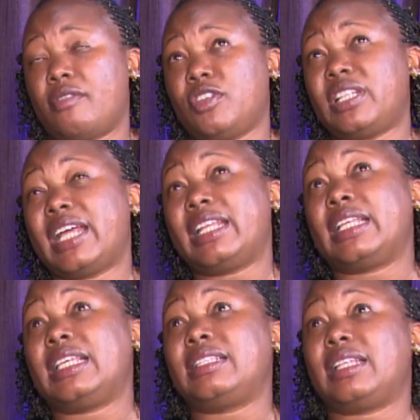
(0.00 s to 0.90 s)
I have not had
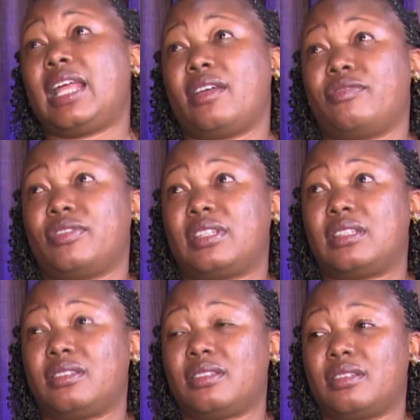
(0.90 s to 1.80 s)
an easy life
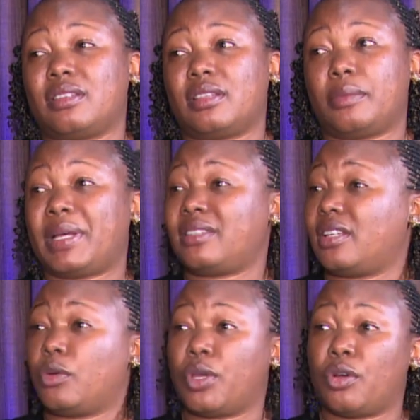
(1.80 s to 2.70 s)
since the
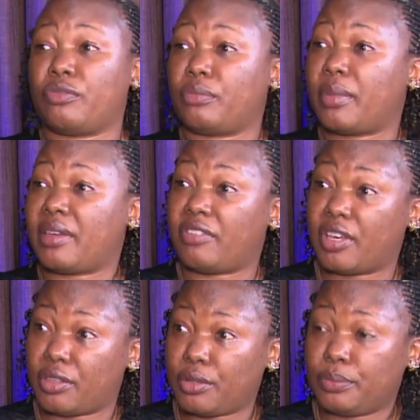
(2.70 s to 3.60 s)
passing away of my
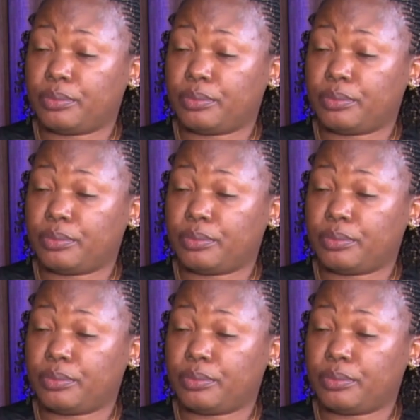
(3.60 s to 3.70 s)
father.